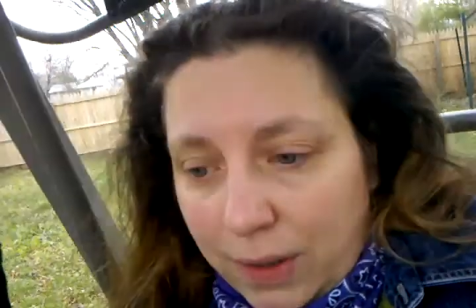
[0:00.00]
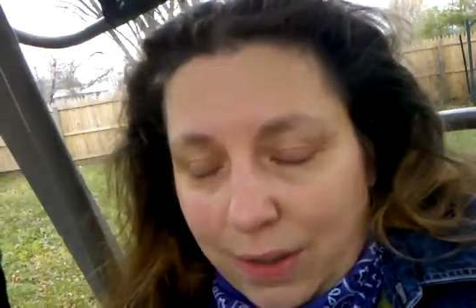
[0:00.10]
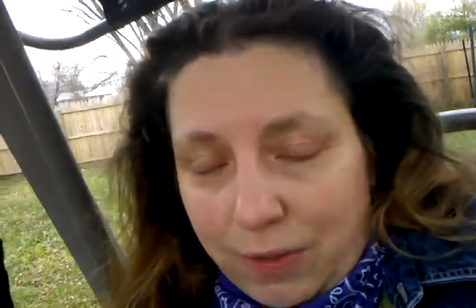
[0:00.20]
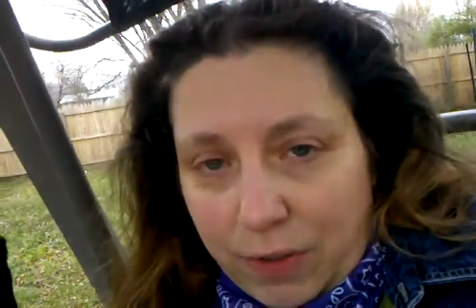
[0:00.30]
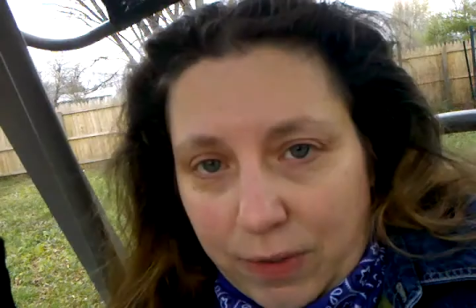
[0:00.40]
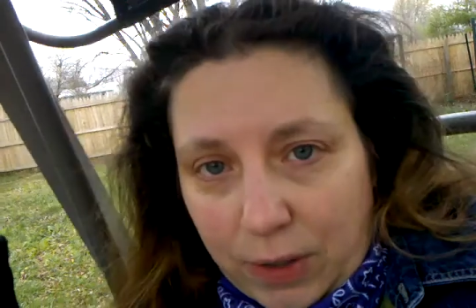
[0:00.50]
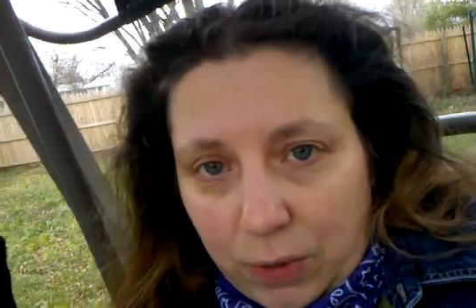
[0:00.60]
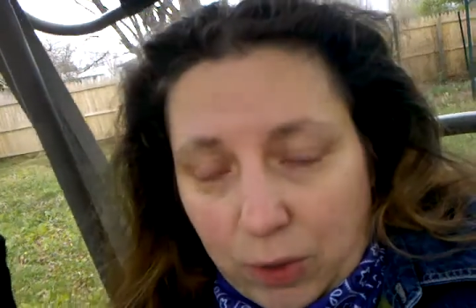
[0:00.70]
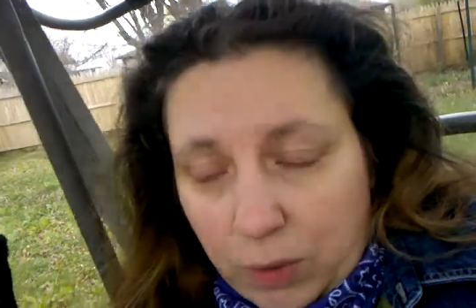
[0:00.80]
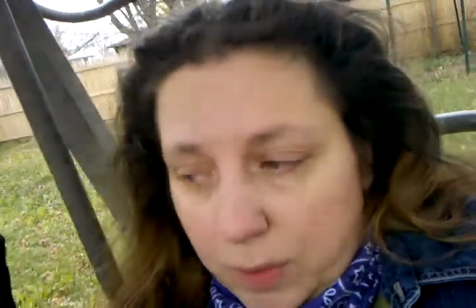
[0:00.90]
even if I
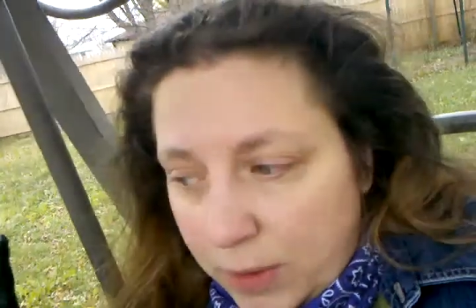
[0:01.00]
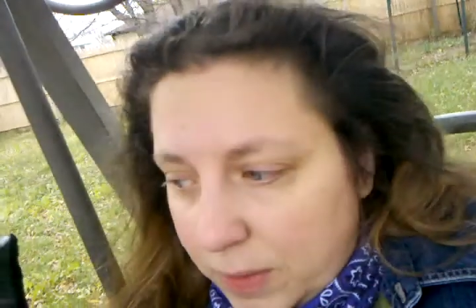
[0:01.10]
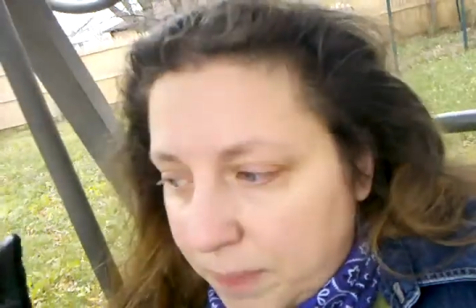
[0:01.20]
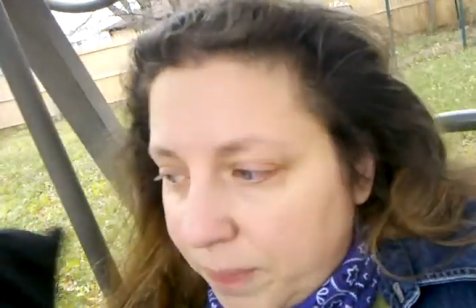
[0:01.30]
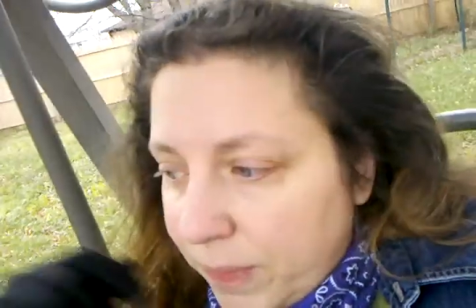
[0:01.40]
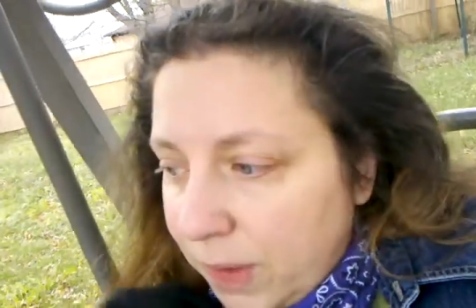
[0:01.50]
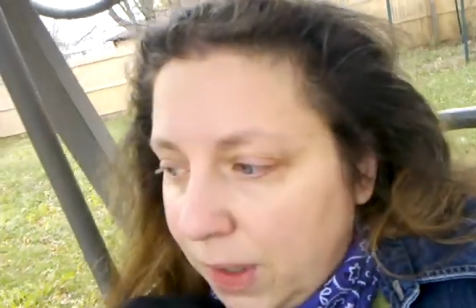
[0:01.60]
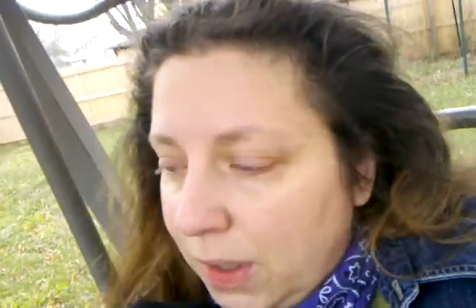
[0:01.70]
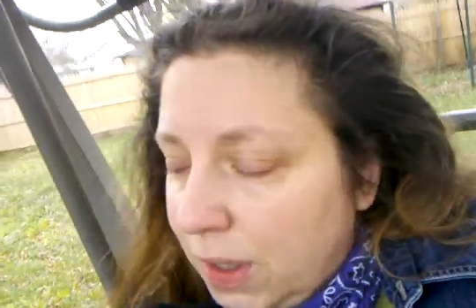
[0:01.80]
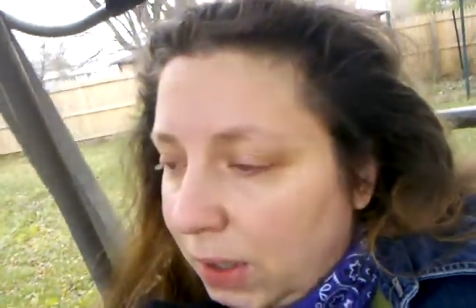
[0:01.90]
don't agree with them.
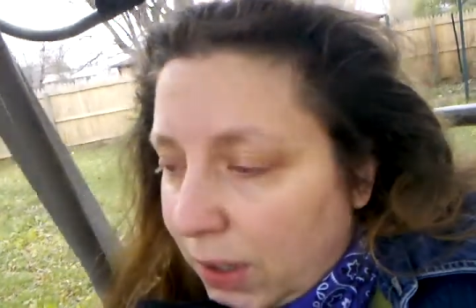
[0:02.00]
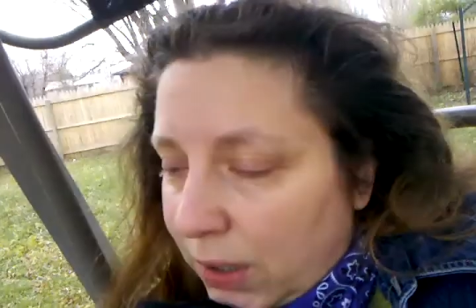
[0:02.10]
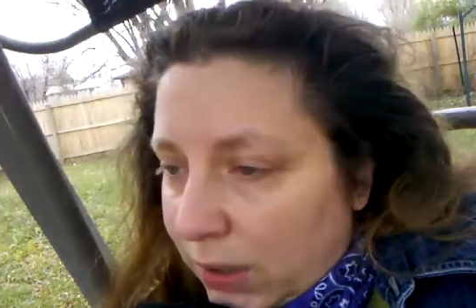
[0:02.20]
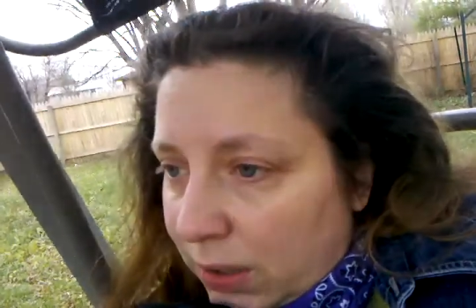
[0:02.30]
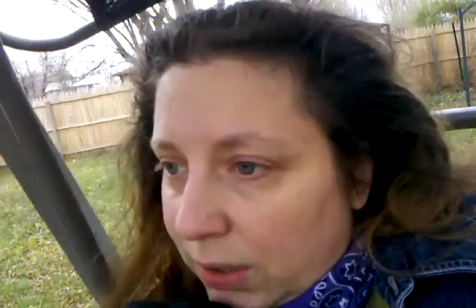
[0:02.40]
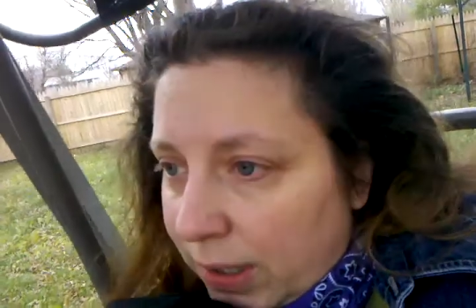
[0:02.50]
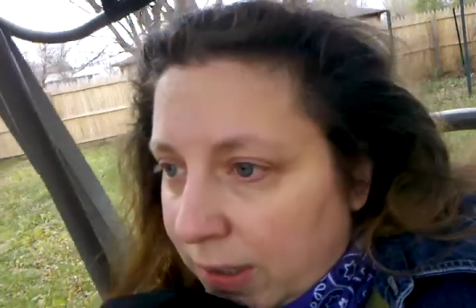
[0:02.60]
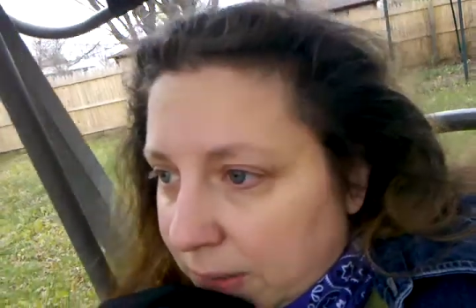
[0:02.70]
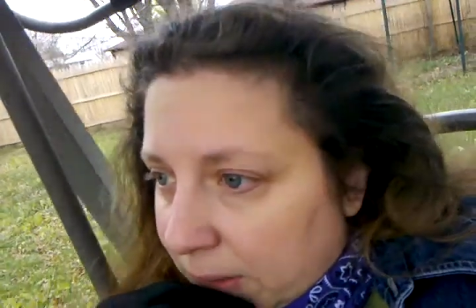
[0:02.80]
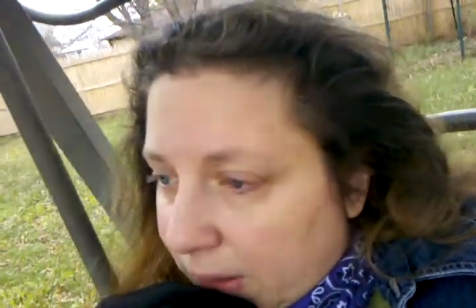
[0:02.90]

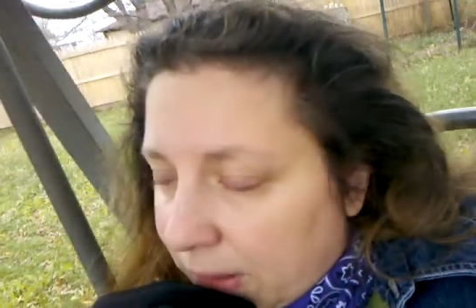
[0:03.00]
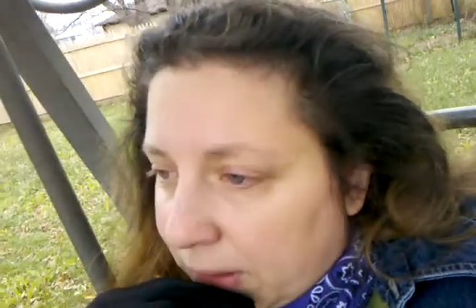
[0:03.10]
Uh,